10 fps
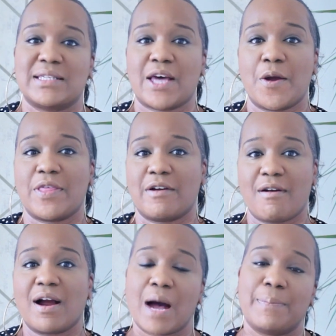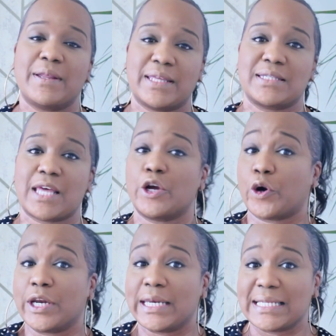so there are a couple of things that you're
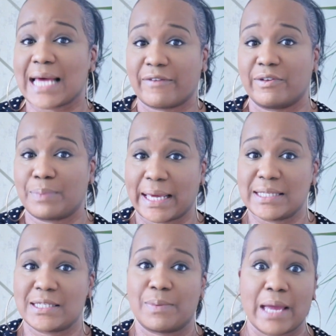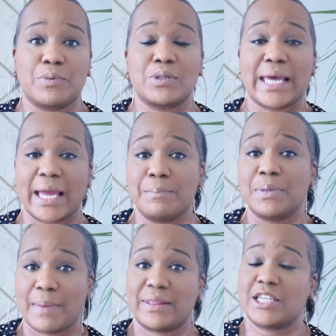going to need to have in place to be able to
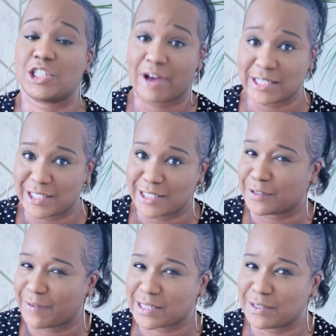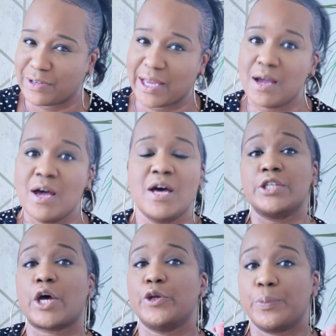implement these strategies effectively.
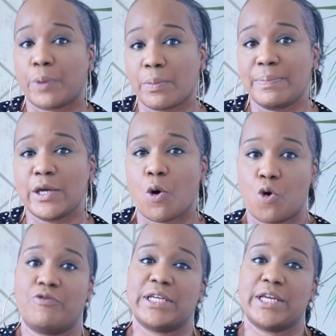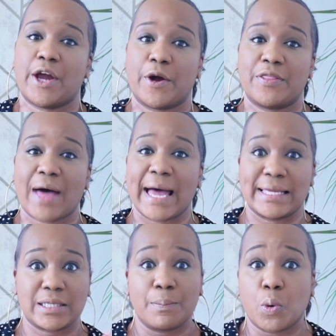So you probably already know that
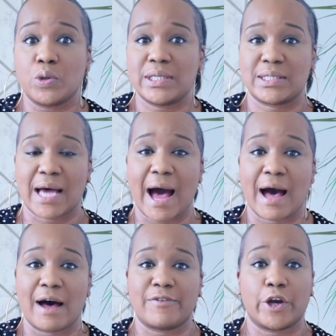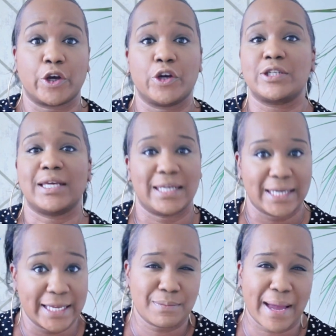it's important to have a good
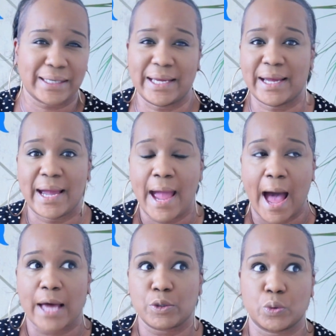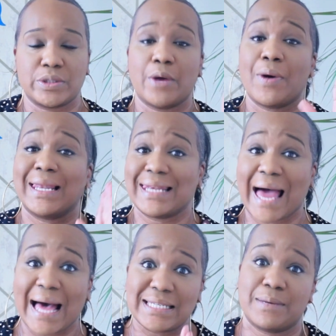lead magnet and also a
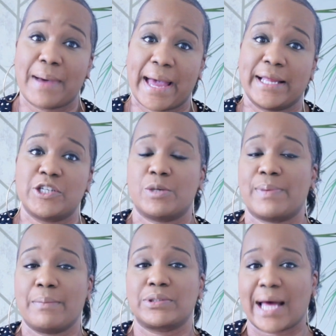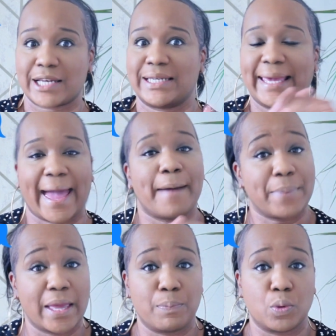landing page to be able to actually get
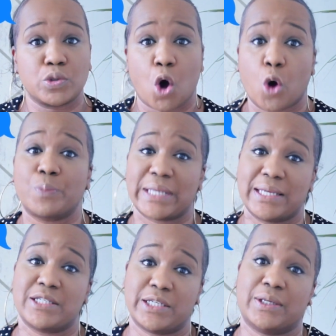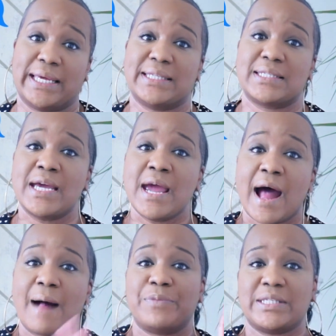people to opt into your list.
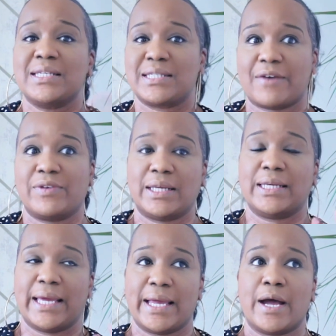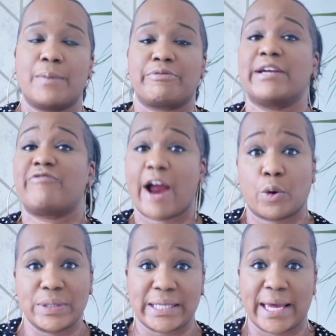And this is definitely a
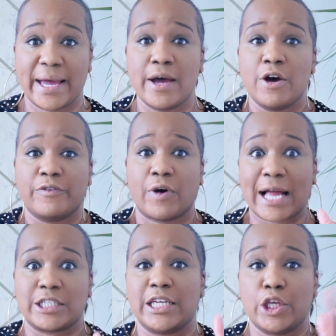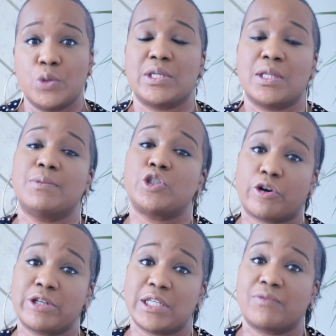prerequisite for actually using the
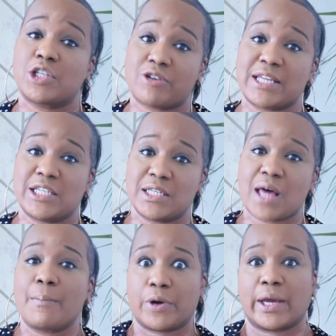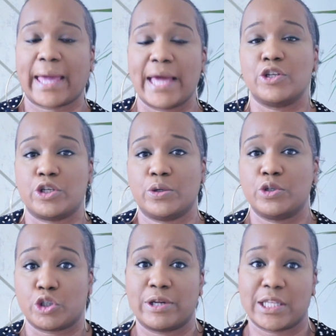majority of the strategies that I'm going to get into
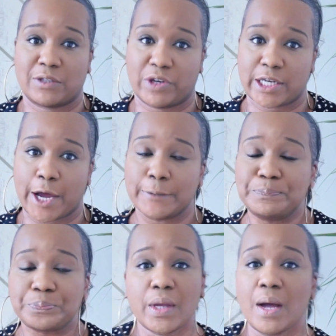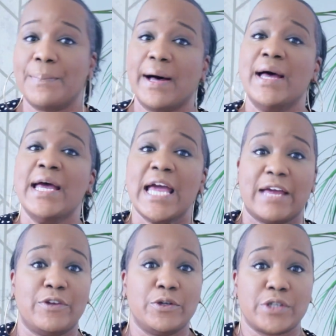during this video. But if you